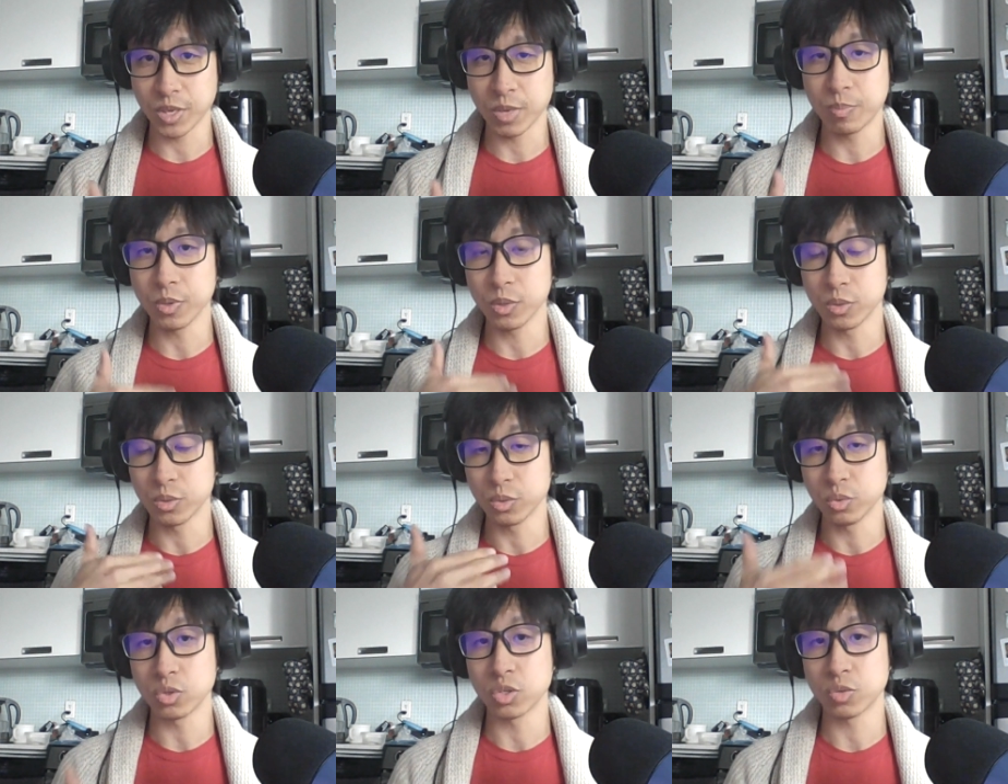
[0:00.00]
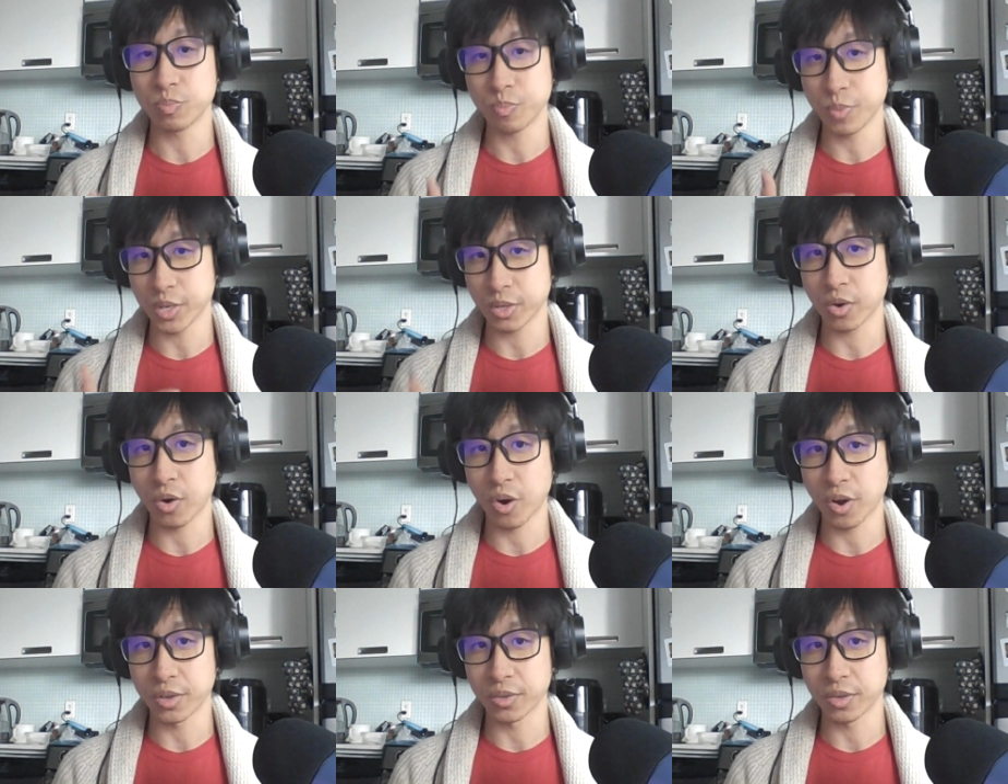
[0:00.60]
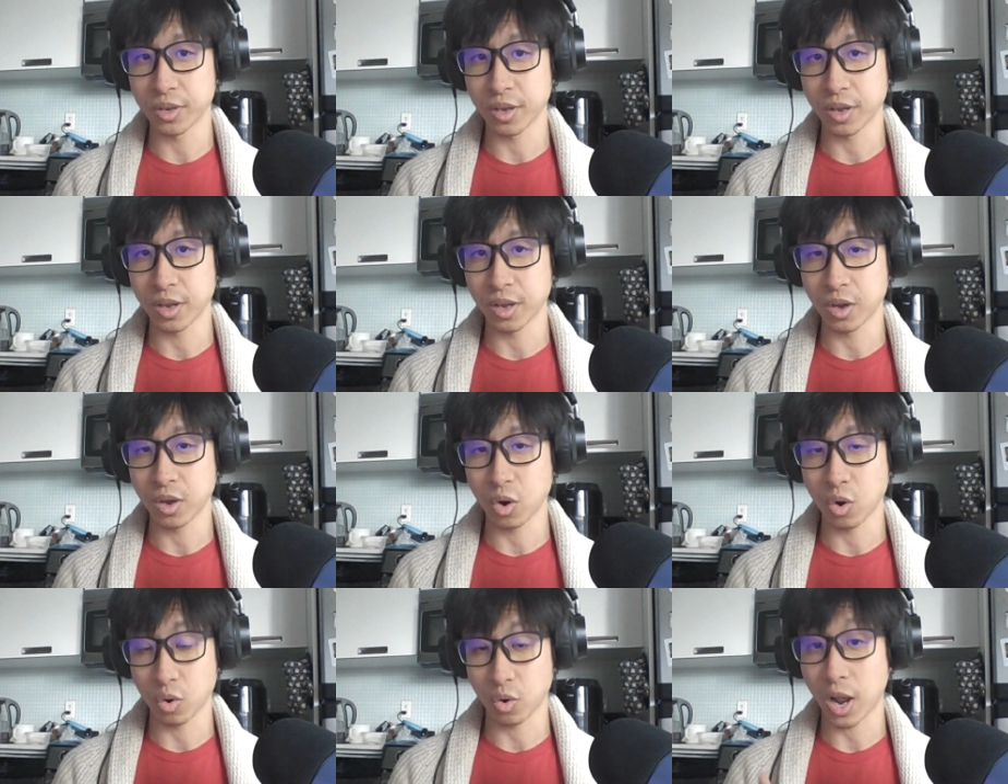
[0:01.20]
people lose Bitcoin
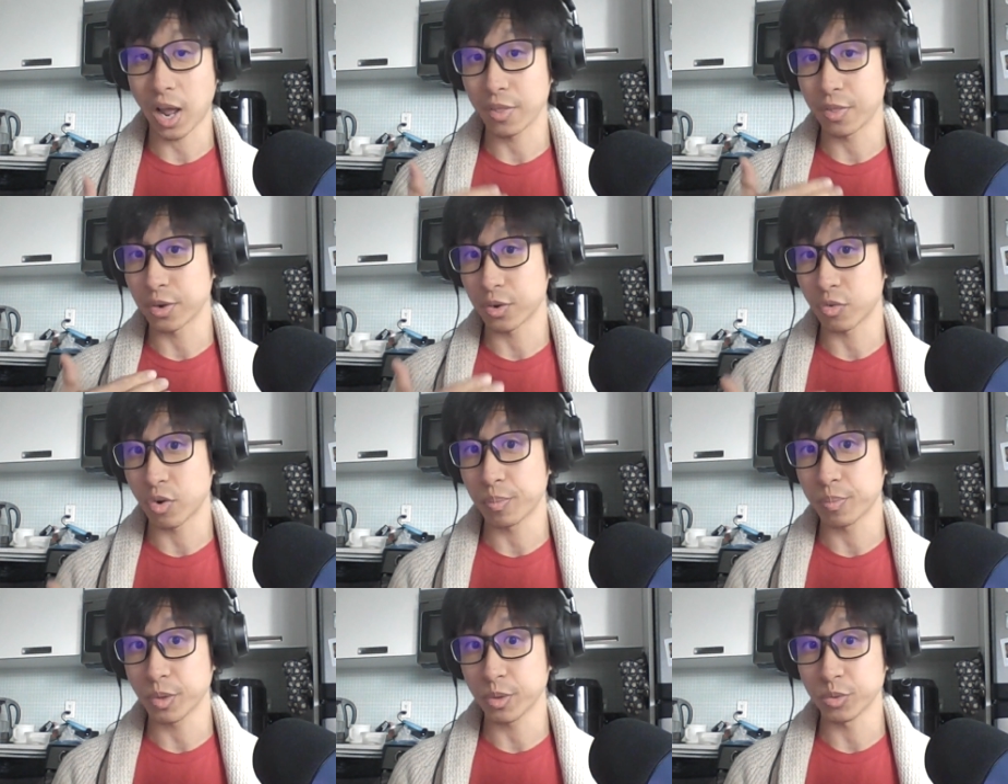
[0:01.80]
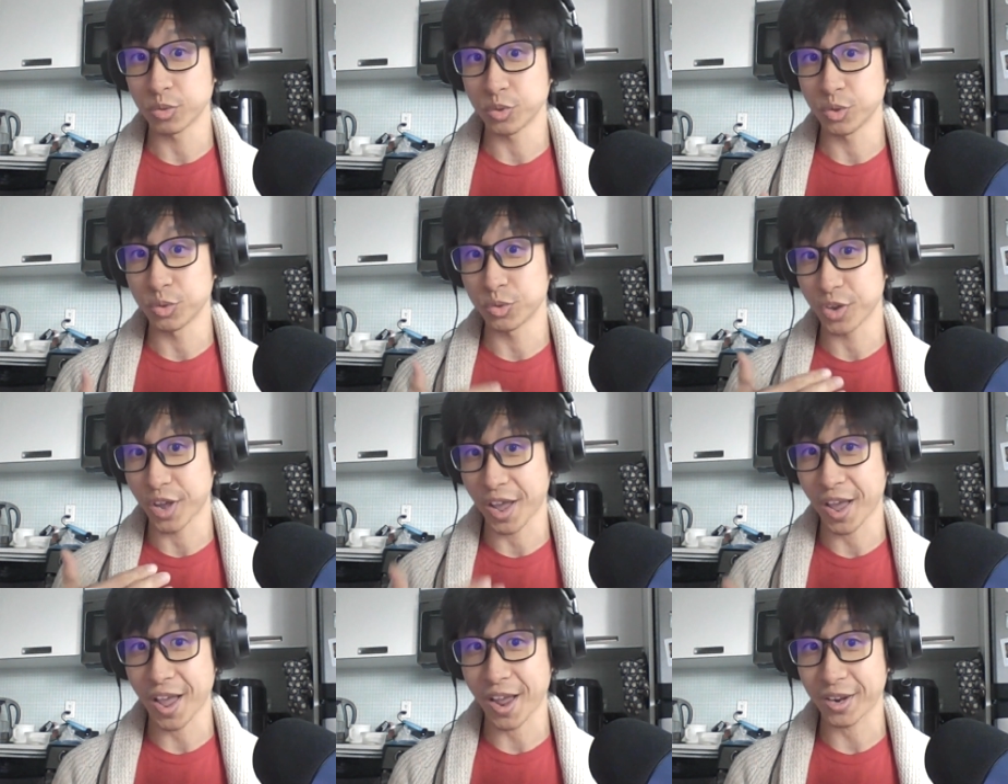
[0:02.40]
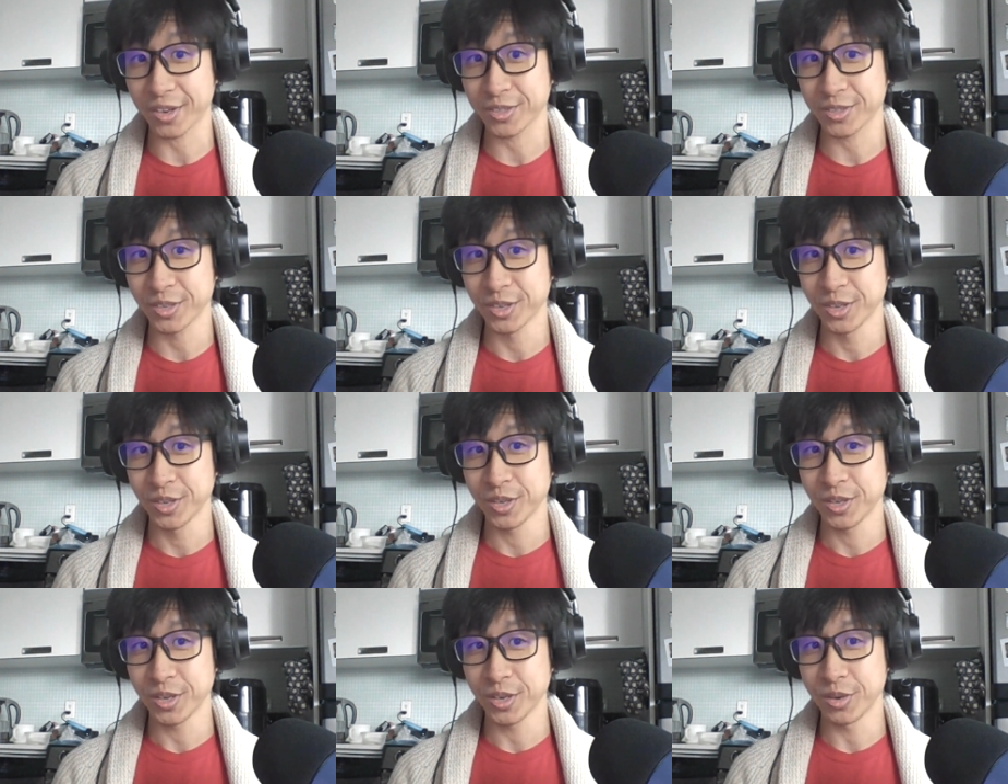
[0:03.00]
uh, or other cryptos due to hacks,
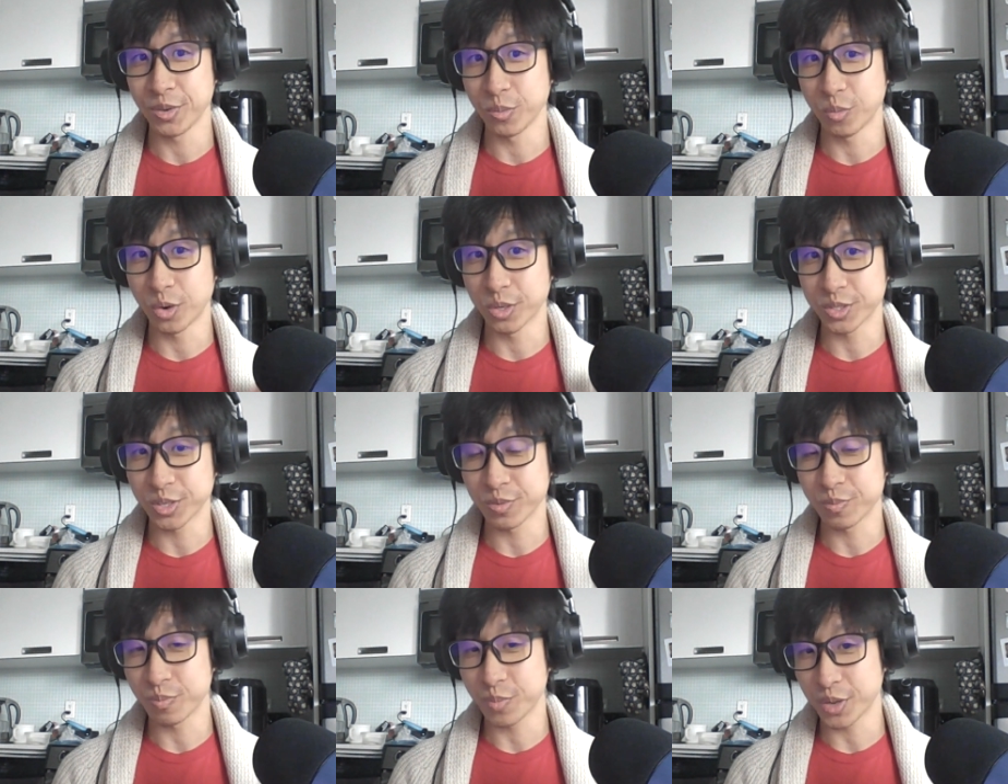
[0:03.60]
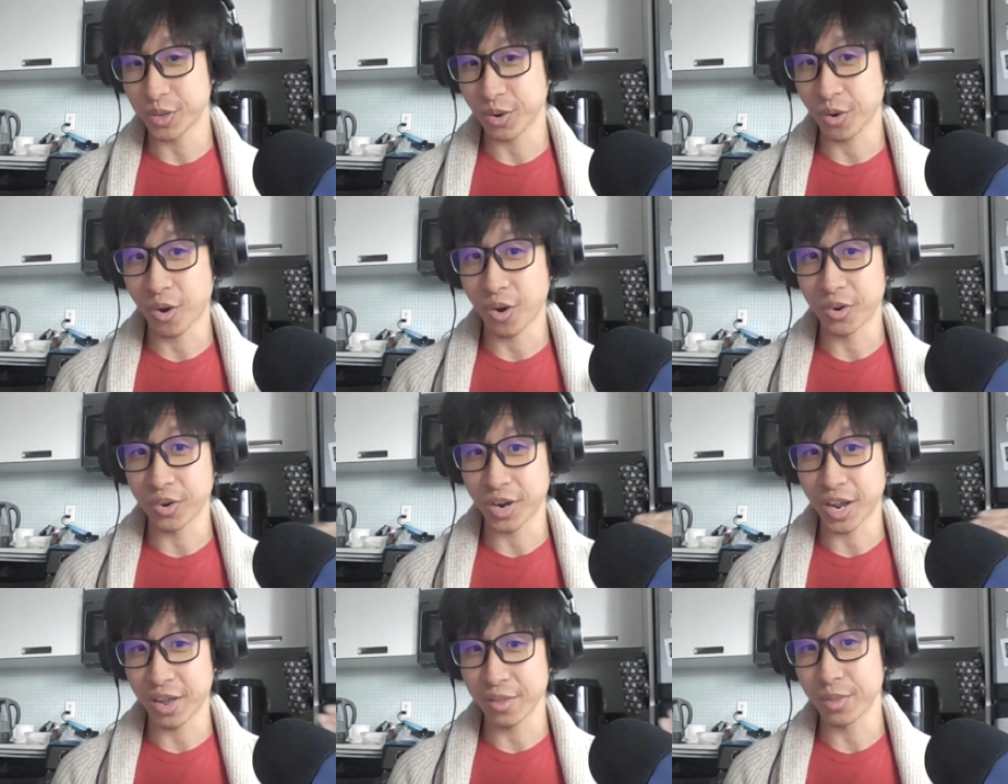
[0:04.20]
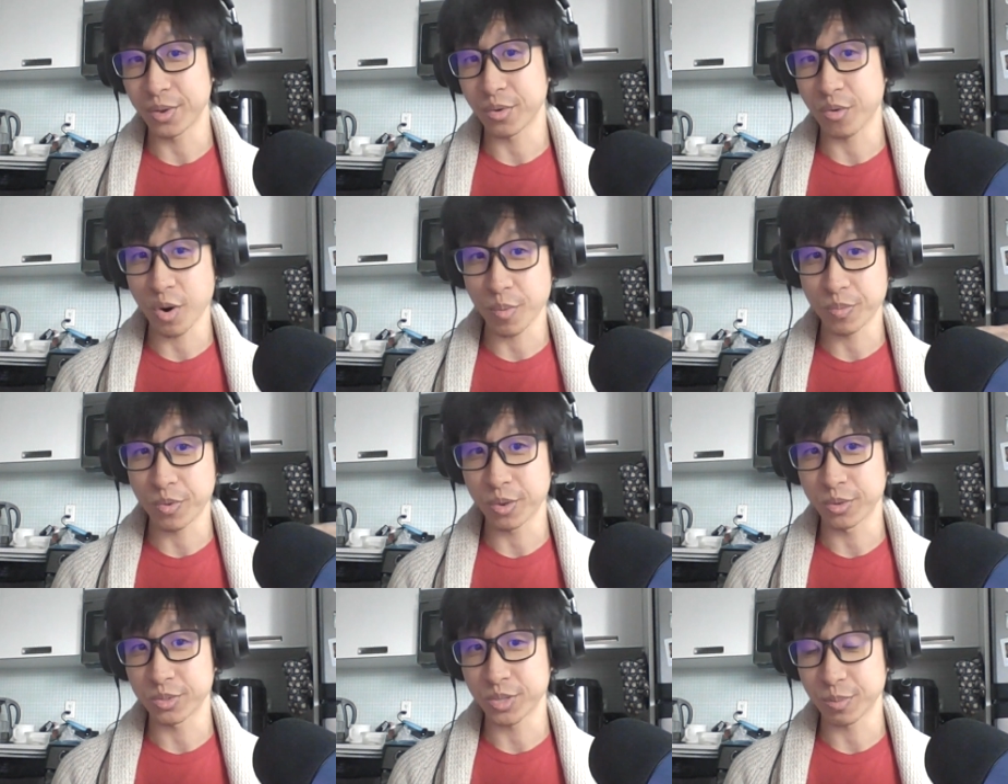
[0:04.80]
it wasn't Bitcoin or other
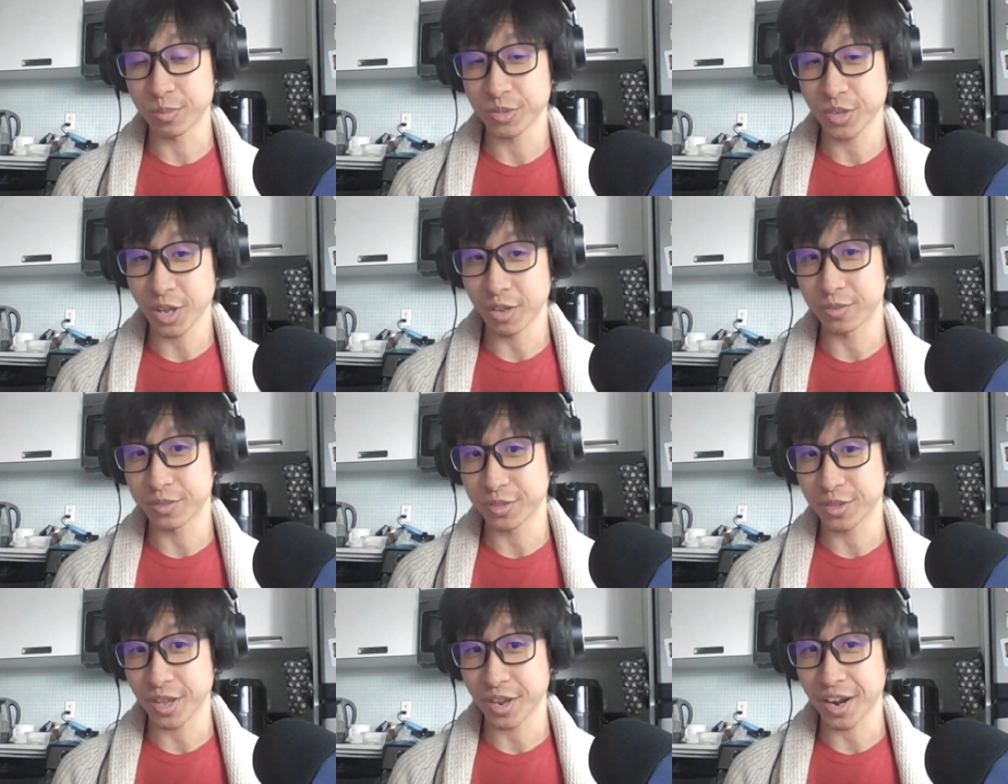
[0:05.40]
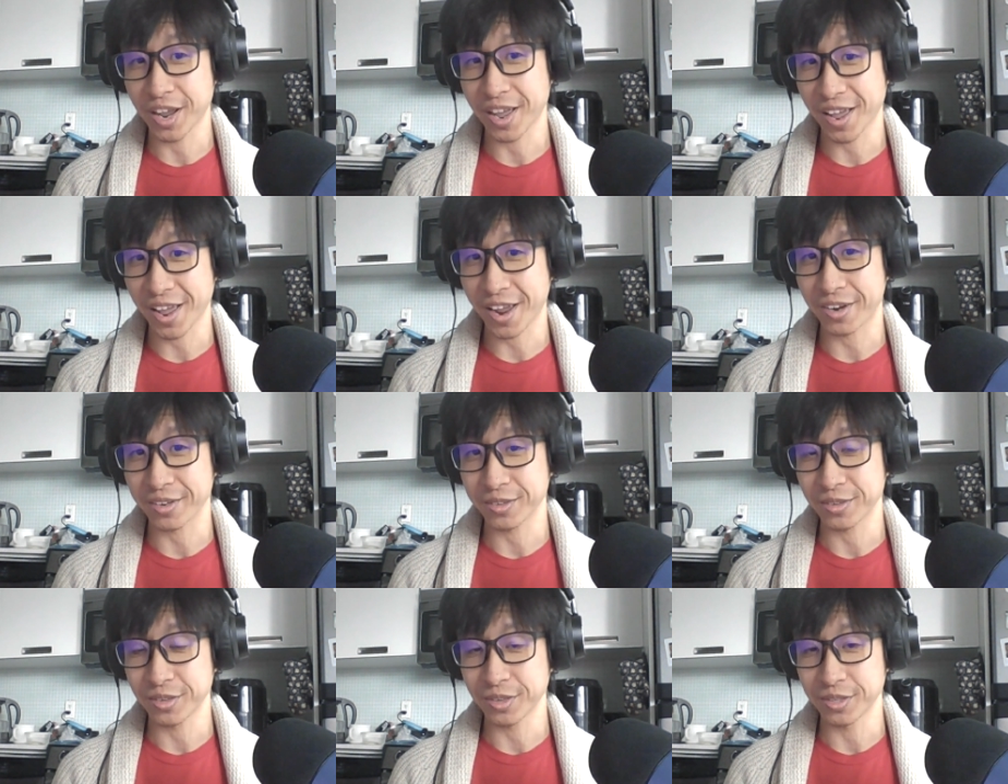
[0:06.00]
cryptos themselves that are hacked.